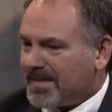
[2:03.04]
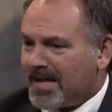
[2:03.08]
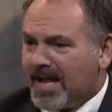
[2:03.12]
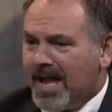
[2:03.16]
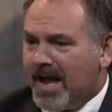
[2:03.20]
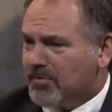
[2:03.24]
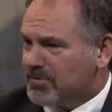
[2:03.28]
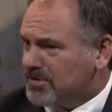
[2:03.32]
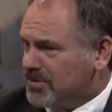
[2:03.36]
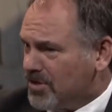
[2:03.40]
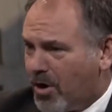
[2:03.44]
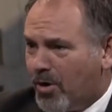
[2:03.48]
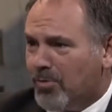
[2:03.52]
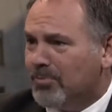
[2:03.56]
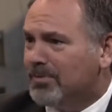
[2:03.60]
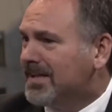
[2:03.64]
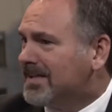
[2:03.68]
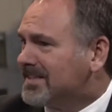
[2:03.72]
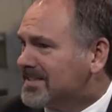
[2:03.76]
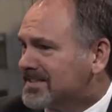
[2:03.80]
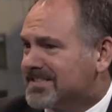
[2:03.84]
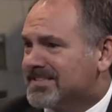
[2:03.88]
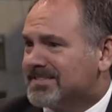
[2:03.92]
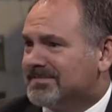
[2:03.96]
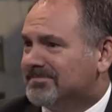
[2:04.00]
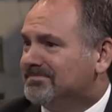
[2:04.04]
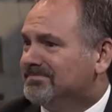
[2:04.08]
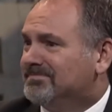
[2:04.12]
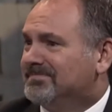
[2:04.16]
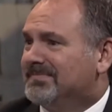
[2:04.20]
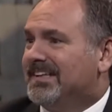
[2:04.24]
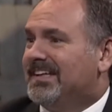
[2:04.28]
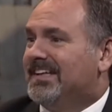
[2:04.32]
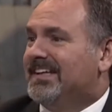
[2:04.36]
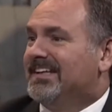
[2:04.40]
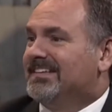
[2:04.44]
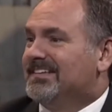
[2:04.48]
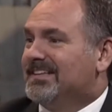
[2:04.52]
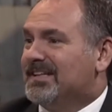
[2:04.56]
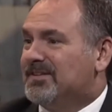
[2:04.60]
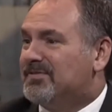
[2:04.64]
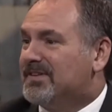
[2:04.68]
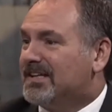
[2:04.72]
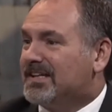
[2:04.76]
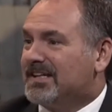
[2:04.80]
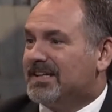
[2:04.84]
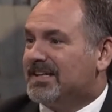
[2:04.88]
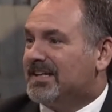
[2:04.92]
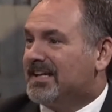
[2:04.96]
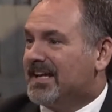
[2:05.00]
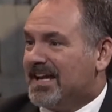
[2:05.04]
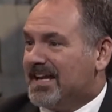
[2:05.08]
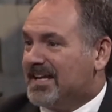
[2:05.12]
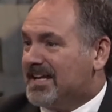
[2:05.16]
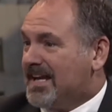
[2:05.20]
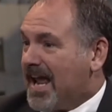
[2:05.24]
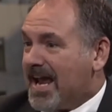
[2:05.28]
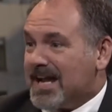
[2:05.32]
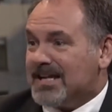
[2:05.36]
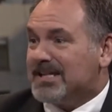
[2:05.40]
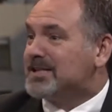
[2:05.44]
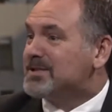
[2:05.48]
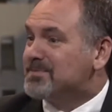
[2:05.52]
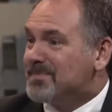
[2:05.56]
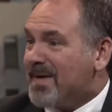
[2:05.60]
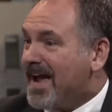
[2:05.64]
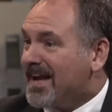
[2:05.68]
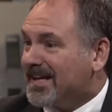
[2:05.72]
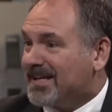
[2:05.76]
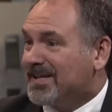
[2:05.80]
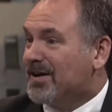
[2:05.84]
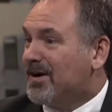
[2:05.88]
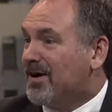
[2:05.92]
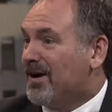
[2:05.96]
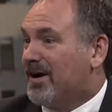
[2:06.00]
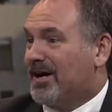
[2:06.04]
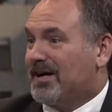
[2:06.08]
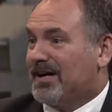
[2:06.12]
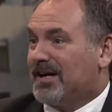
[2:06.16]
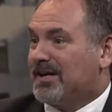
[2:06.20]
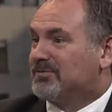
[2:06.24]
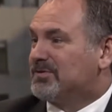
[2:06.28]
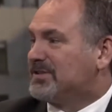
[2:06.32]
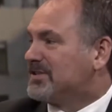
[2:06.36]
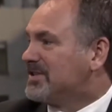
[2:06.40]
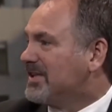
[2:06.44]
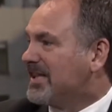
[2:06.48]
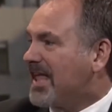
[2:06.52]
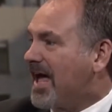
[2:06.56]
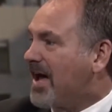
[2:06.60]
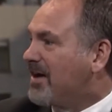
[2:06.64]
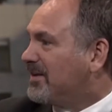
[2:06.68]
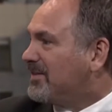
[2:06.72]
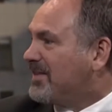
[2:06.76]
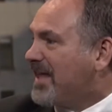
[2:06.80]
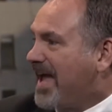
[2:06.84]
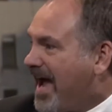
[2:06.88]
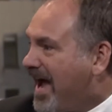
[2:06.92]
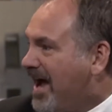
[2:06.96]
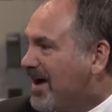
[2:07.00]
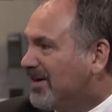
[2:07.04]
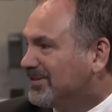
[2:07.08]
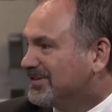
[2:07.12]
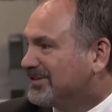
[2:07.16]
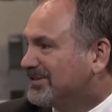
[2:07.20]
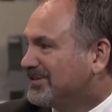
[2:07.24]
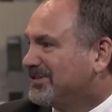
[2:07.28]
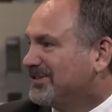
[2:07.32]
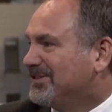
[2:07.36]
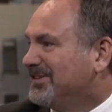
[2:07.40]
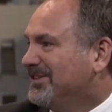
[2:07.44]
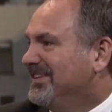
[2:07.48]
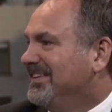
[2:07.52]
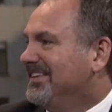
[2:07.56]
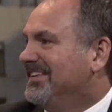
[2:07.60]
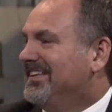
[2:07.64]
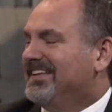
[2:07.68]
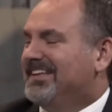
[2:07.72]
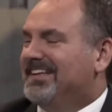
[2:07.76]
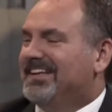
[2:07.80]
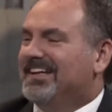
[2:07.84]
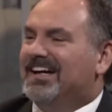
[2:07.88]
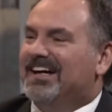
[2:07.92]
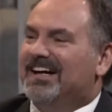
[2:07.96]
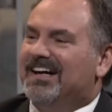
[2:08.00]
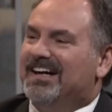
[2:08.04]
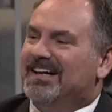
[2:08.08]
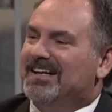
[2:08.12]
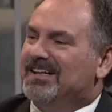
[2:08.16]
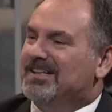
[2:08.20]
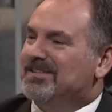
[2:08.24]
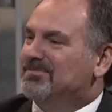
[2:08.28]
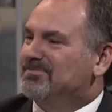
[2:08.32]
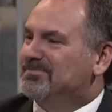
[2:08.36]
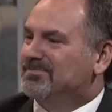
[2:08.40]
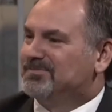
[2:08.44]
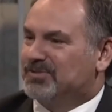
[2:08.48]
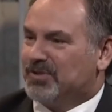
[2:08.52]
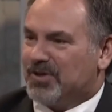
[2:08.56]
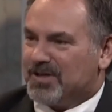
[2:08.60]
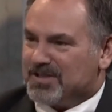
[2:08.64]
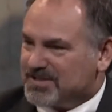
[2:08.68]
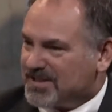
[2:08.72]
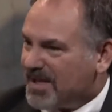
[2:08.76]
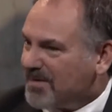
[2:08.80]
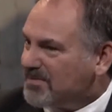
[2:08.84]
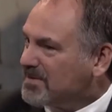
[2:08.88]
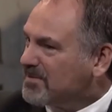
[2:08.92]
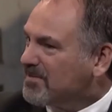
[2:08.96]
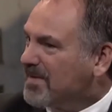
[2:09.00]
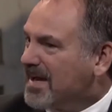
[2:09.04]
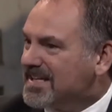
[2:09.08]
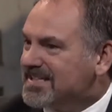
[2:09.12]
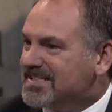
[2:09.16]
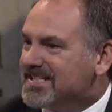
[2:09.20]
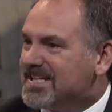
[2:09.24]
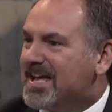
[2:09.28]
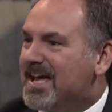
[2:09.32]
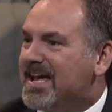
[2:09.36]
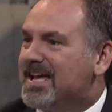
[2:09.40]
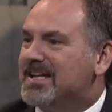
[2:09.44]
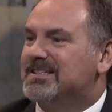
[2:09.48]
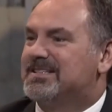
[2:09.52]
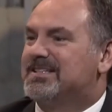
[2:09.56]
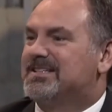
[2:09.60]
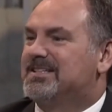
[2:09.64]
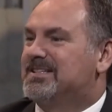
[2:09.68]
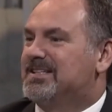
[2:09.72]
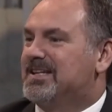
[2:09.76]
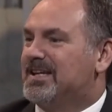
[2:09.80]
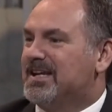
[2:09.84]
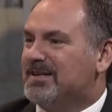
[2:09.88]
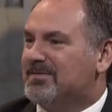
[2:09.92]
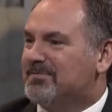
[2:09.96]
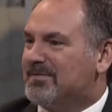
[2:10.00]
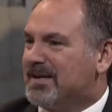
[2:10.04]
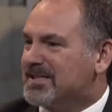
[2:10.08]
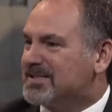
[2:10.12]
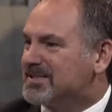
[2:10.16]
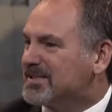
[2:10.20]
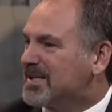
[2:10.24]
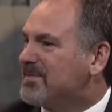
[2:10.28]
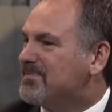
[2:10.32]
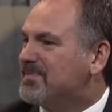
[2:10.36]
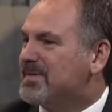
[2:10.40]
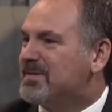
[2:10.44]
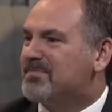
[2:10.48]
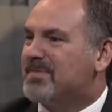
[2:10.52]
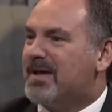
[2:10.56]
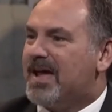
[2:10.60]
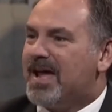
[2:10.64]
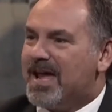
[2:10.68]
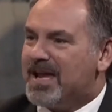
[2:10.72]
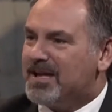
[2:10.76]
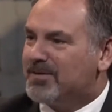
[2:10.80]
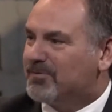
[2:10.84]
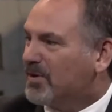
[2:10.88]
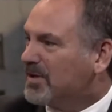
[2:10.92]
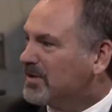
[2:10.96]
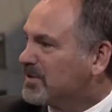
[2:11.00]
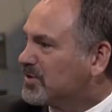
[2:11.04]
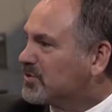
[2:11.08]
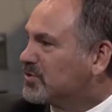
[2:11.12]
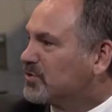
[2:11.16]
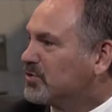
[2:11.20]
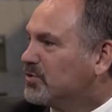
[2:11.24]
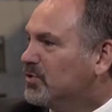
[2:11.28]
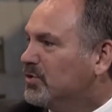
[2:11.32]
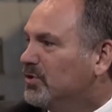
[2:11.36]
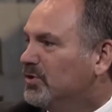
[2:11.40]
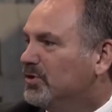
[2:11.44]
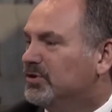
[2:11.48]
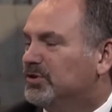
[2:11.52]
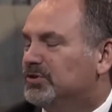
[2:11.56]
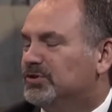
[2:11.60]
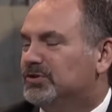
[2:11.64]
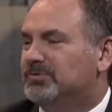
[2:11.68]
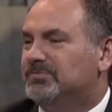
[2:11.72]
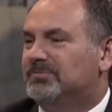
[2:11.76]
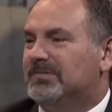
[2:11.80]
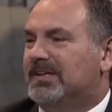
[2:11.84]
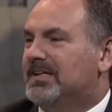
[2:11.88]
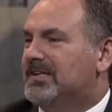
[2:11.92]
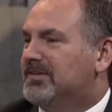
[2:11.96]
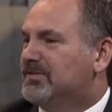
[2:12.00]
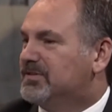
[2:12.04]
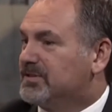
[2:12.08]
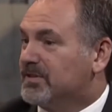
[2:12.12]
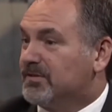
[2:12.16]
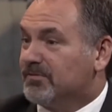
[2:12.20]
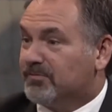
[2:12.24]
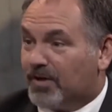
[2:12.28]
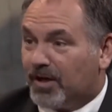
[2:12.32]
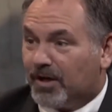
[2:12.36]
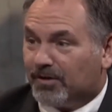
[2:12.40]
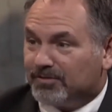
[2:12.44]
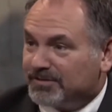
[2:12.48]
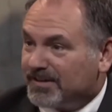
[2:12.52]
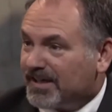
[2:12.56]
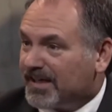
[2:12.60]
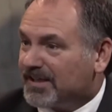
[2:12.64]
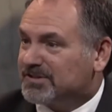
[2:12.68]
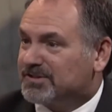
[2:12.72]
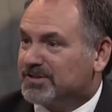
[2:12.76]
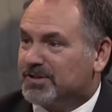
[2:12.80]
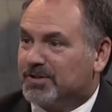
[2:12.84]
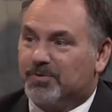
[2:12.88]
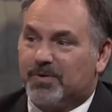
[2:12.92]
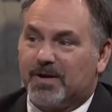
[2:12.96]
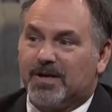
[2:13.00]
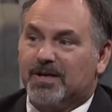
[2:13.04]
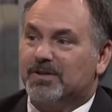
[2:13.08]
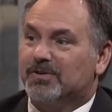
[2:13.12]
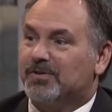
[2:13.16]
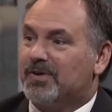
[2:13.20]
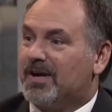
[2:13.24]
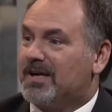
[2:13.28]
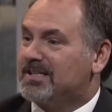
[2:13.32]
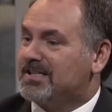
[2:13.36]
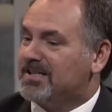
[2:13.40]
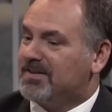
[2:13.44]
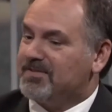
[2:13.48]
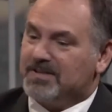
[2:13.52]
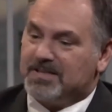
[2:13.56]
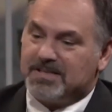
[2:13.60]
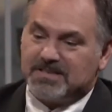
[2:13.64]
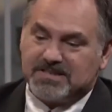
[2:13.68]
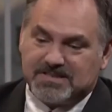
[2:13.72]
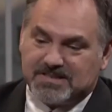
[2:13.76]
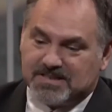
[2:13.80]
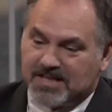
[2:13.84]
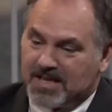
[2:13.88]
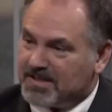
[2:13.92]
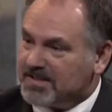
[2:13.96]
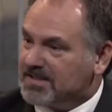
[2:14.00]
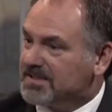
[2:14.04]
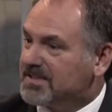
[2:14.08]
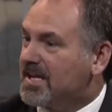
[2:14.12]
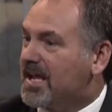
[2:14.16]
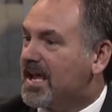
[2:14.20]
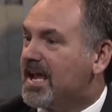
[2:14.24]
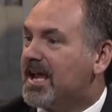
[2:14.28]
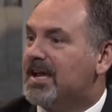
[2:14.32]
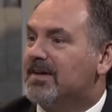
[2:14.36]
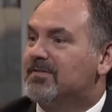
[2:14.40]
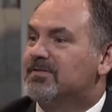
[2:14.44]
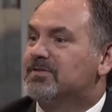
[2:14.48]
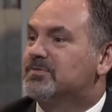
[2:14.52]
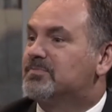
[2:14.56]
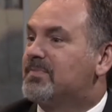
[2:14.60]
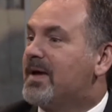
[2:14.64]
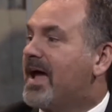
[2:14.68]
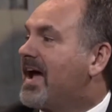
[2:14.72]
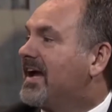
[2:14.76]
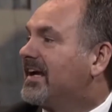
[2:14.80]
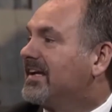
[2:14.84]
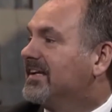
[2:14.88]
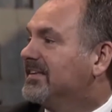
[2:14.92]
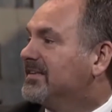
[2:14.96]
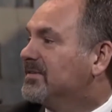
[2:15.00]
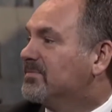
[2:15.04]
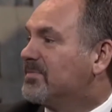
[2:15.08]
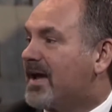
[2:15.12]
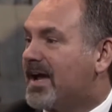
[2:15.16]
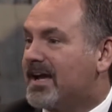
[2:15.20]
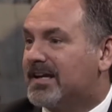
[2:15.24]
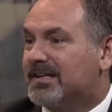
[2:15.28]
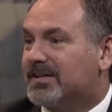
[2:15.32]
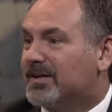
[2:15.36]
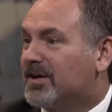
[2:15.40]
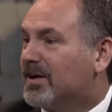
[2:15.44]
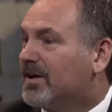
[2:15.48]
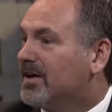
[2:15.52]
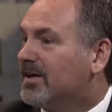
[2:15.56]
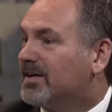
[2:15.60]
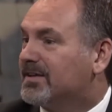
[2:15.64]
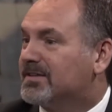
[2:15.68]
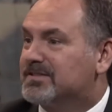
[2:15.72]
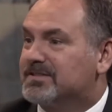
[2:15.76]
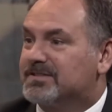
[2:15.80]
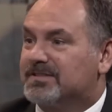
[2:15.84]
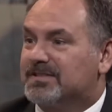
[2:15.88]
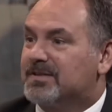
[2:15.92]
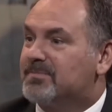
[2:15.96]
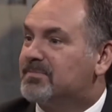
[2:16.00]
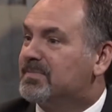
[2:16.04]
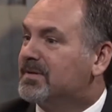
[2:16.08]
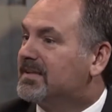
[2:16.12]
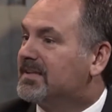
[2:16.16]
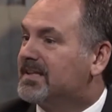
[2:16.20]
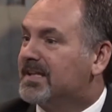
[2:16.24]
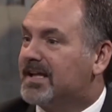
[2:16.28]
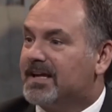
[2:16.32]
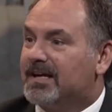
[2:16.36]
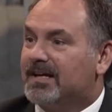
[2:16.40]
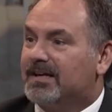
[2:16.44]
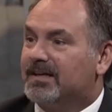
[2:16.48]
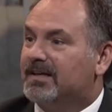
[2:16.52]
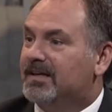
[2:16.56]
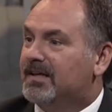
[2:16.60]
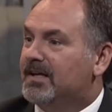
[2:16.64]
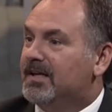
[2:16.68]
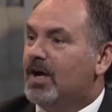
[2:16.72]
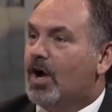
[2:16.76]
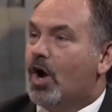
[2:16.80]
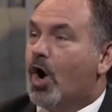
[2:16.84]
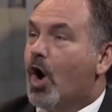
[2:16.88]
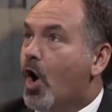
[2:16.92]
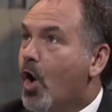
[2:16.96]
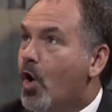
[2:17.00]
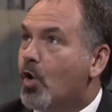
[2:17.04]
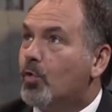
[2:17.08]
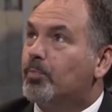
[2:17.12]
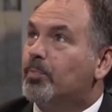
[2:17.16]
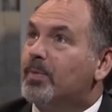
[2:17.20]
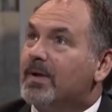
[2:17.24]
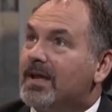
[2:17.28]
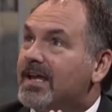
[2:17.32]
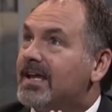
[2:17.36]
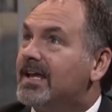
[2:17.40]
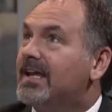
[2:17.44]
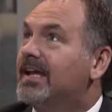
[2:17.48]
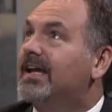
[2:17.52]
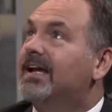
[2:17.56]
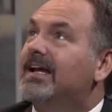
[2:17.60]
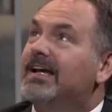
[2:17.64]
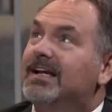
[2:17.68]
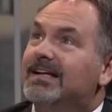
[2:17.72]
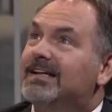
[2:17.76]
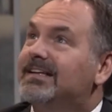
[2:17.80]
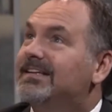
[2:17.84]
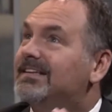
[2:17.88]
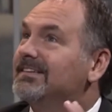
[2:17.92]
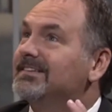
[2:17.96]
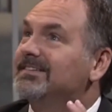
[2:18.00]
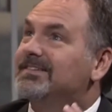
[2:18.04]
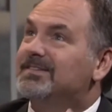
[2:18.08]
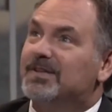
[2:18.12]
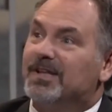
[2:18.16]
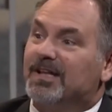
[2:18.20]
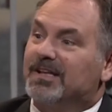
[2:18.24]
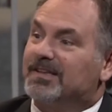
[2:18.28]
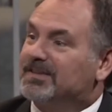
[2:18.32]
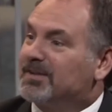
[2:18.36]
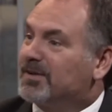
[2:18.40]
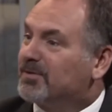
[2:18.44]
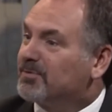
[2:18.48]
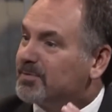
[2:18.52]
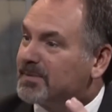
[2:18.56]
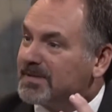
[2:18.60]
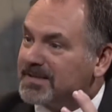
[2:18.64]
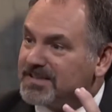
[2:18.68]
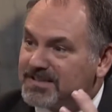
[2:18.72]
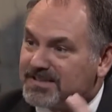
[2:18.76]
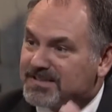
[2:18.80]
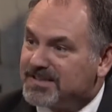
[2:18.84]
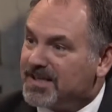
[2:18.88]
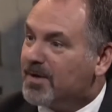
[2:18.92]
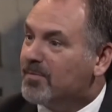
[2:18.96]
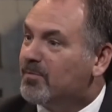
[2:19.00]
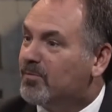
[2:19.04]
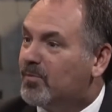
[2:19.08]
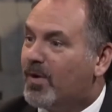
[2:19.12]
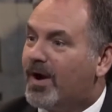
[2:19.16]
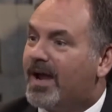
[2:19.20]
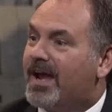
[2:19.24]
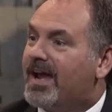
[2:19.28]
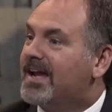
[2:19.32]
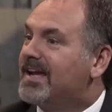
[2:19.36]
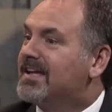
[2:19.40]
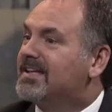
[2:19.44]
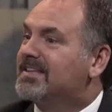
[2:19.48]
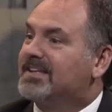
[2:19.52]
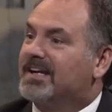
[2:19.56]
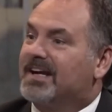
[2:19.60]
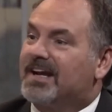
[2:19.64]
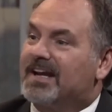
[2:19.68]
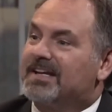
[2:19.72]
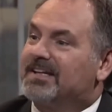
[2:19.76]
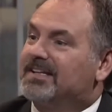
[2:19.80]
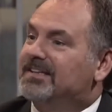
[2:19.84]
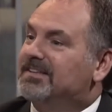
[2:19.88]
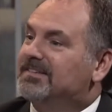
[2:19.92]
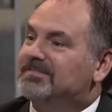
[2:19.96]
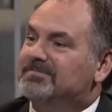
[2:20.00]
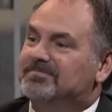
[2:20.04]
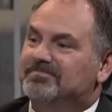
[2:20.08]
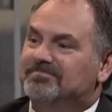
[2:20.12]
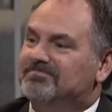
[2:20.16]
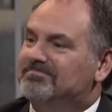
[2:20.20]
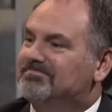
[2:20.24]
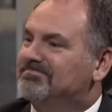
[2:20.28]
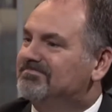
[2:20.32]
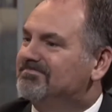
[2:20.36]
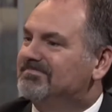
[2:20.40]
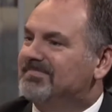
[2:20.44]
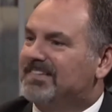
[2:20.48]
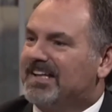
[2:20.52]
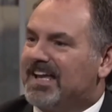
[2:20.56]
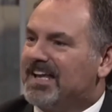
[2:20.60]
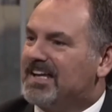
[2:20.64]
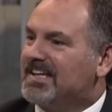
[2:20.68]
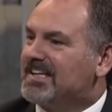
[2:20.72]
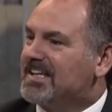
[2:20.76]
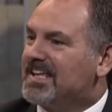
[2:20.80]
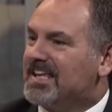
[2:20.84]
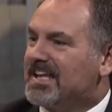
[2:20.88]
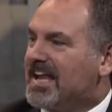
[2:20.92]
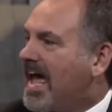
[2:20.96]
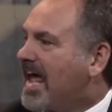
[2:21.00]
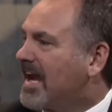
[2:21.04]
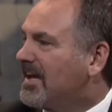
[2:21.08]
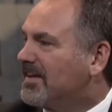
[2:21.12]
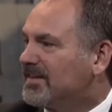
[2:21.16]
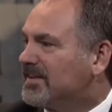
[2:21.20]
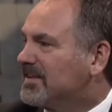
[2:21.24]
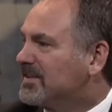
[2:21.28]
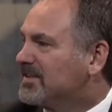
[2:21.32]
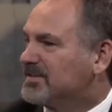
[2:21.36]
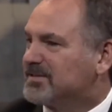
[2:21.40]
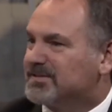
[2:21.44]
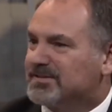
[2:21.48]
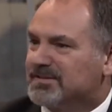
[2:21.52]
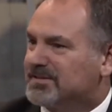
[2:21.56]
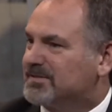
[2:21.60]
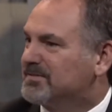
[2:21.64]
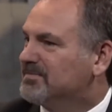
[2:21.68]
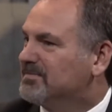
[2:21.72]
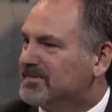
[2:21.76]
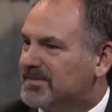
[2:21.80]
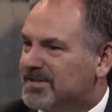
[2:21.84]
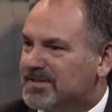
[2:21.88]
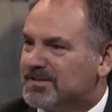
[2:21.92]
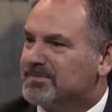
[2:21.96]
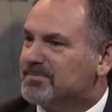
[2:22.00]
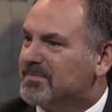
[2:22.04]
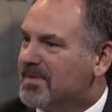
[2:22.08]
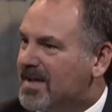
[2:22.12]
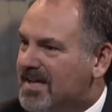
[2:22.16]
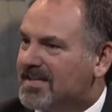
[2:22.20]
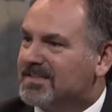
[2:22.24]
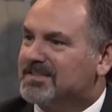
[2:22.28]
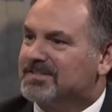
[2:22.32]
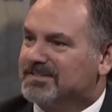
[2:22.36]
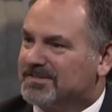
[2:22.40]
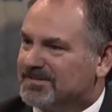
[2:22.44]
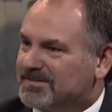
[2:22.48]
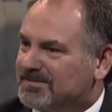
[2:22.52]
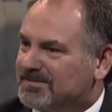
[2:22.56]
I was homeless, living in Andy's backyard. I wasn't allowed in the house. Um, so I slept in my tent, in my sleeping bag, went to school, was involved in extracurricular activities. At the end of the day, I was back in the backyard, sleeping there, hoping that there would be some way that I could kind of get out of this this mess?